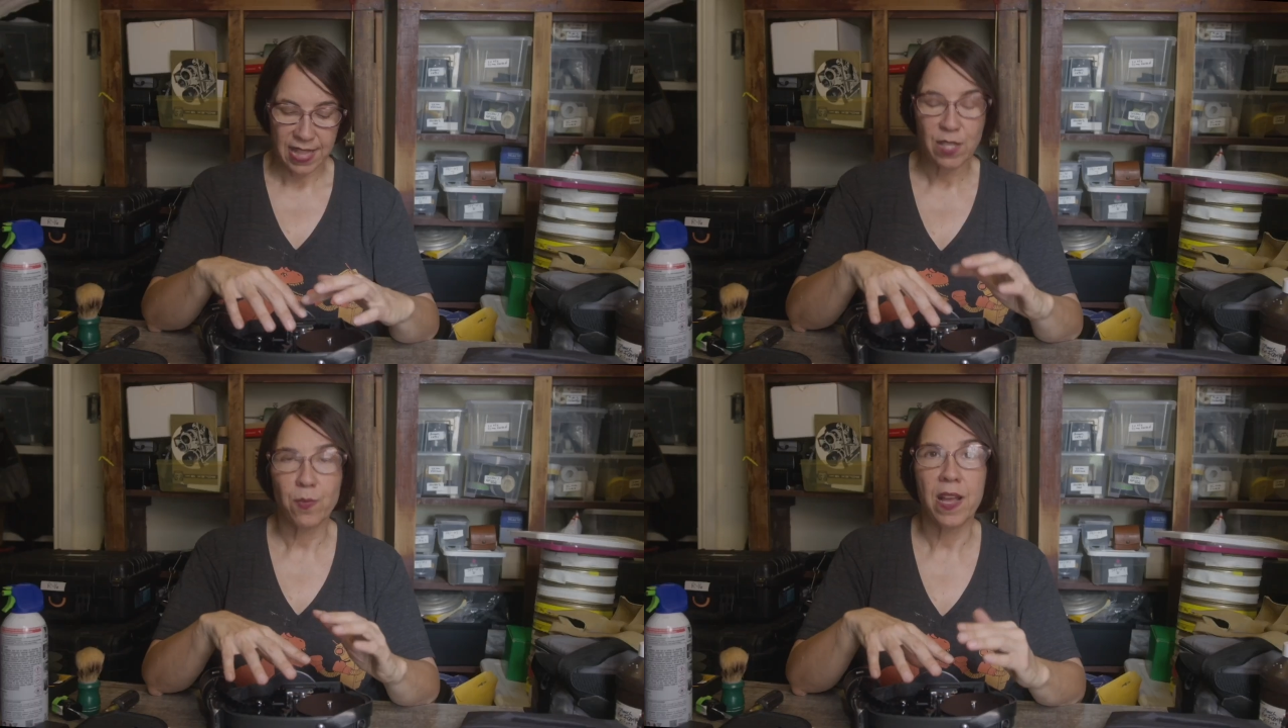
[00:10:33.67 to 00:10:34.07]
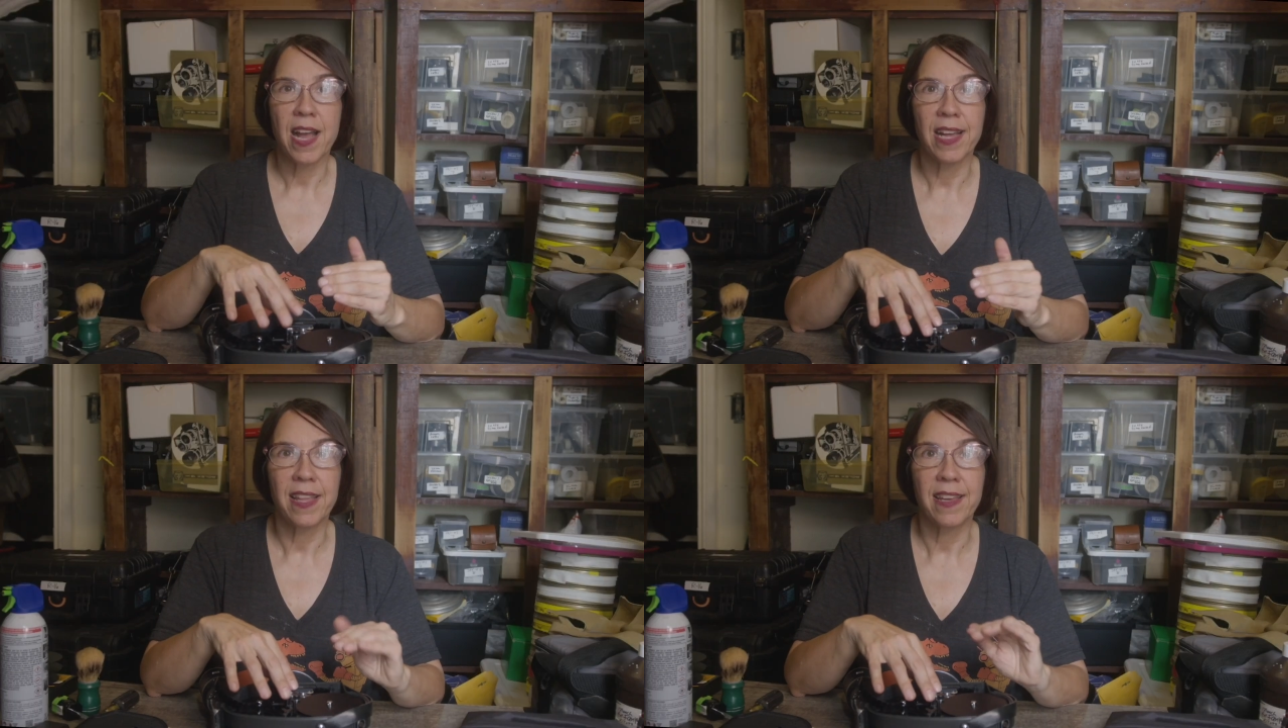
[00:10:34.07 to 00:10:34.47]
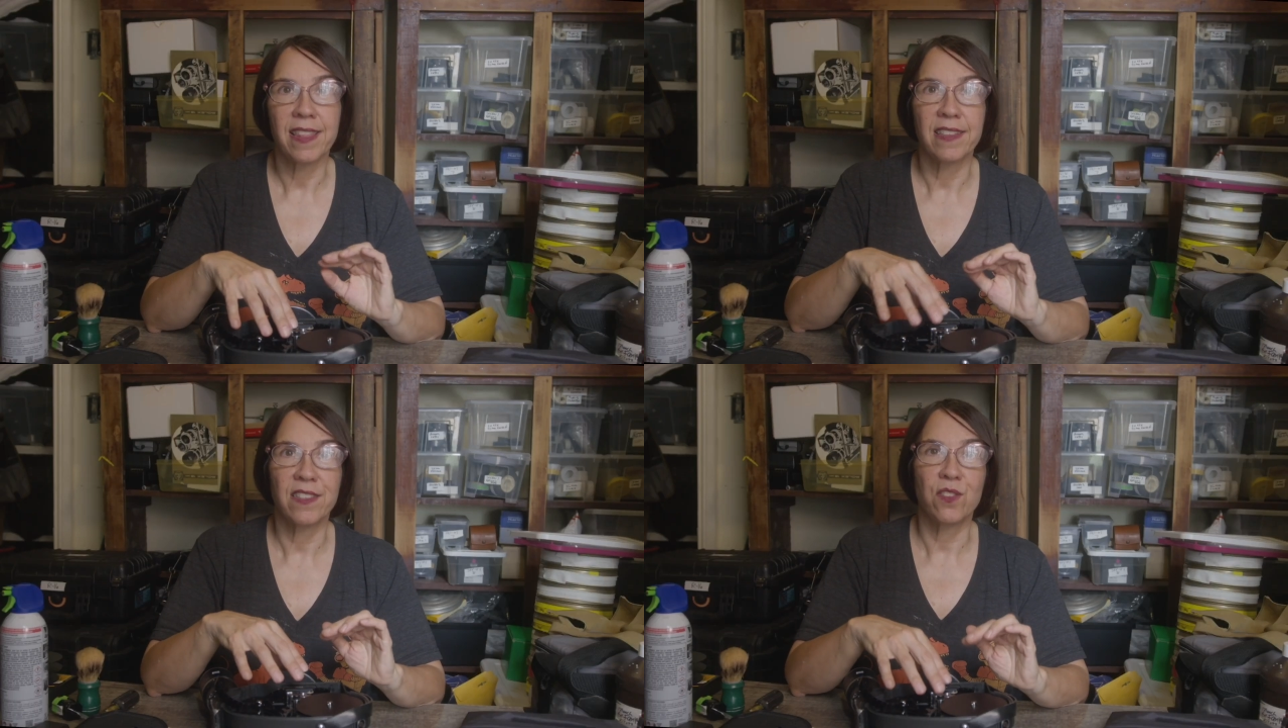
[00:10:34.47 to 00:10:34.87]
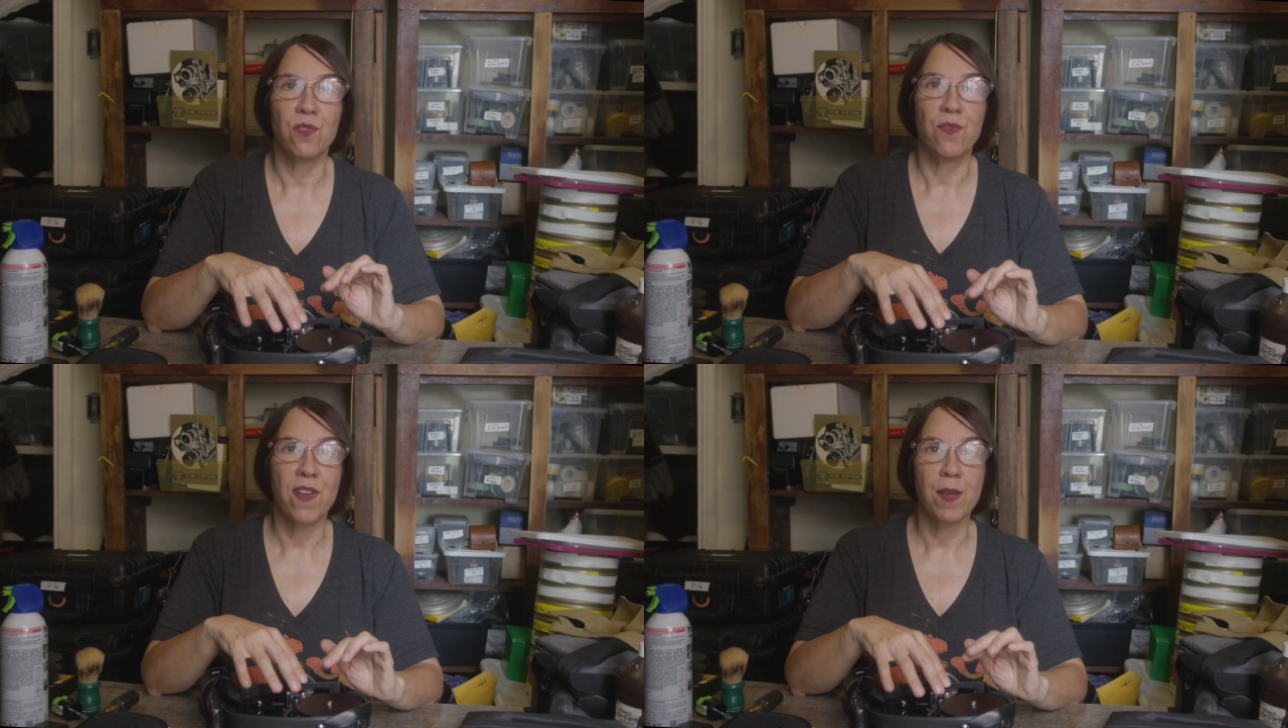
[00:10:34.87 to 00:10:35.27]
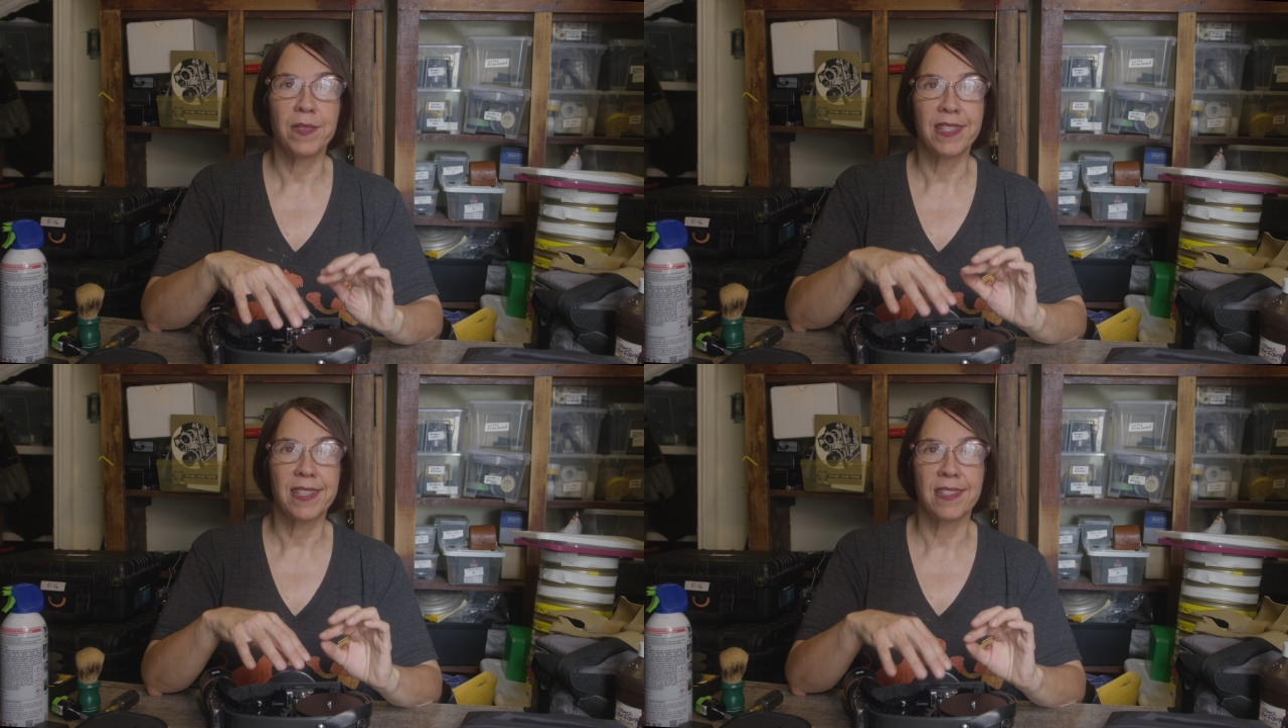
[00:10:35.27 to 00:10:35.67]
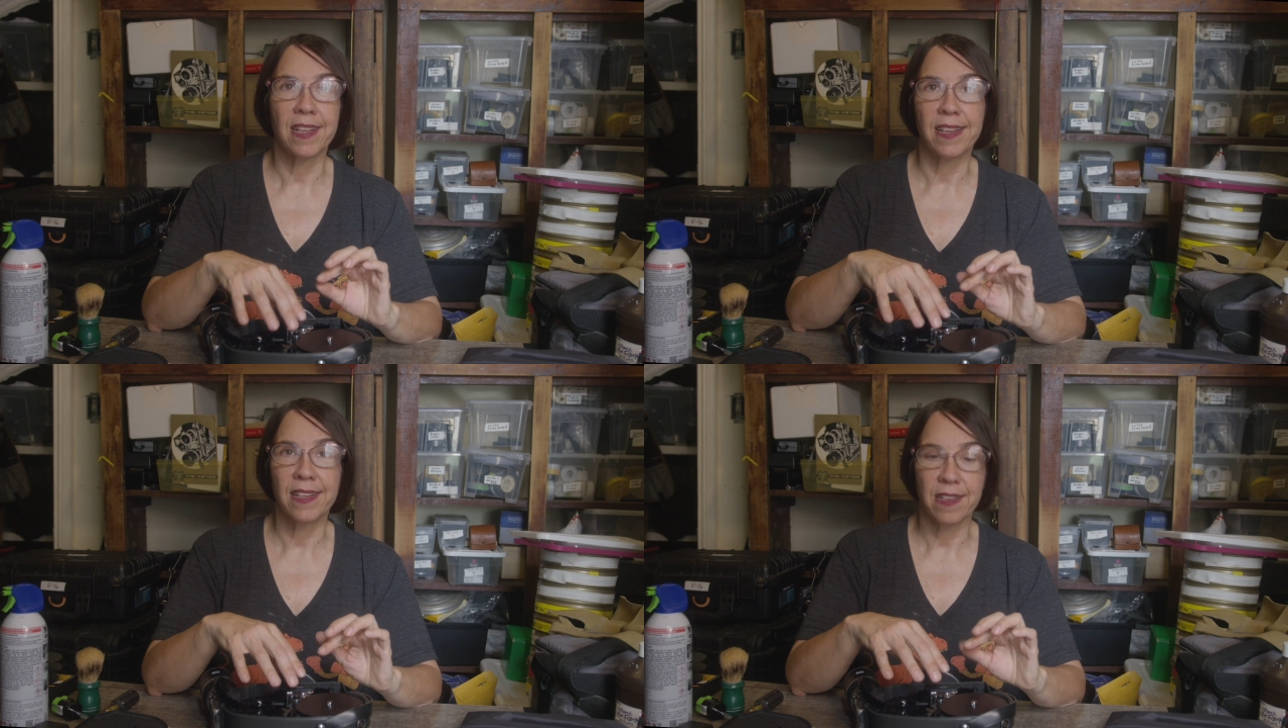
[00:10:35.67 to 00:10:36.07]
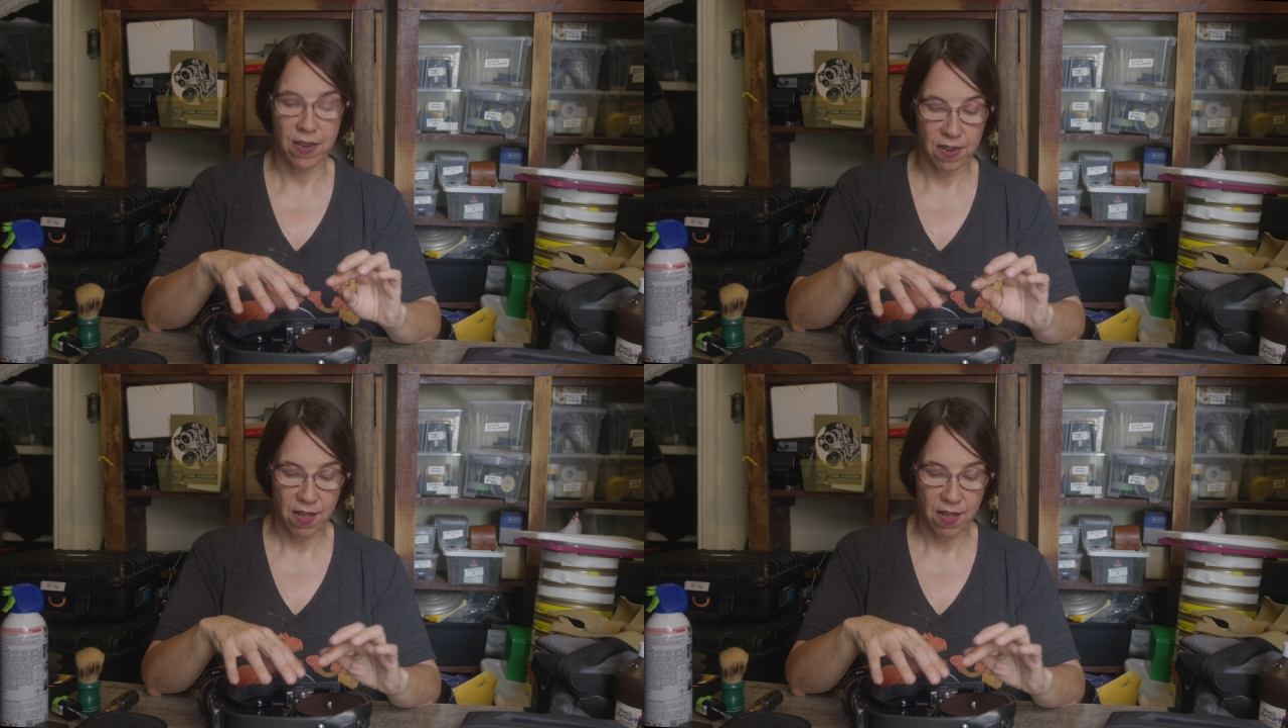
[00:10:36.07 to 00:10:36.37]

That's why I like this 2 frames a second